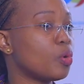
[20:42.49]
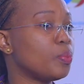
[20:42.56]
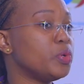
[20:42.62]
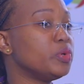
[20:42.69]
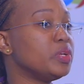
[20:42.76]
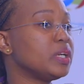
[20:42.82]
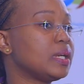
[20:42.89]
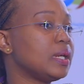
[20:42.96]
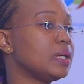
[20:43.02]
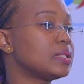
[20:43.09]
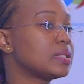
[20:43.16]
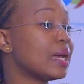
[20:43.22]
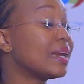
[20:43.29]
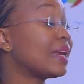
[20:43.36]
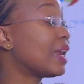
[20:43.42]

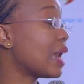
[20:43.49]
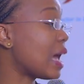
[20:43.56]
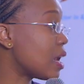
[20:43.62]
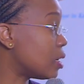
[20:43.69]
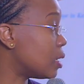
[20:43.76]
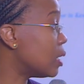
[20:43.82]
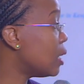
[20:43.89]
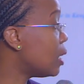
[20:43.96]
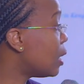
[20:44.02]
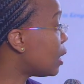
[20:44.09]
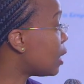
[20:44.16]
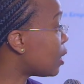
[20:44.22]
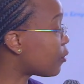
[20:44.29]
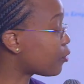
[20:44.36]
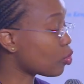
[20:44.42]
communicate and learn
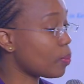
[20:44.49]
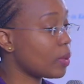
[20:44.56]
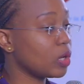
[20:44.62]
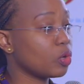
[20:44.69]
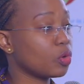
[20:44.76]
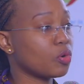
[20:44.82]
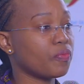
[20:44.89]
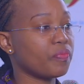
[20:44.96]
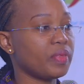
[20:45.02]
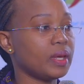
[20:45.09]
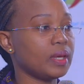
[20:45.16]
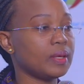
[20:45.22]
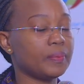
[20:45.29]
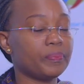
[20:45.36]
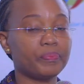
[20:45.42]
from a lot of
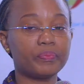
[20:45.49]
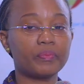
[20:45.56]
the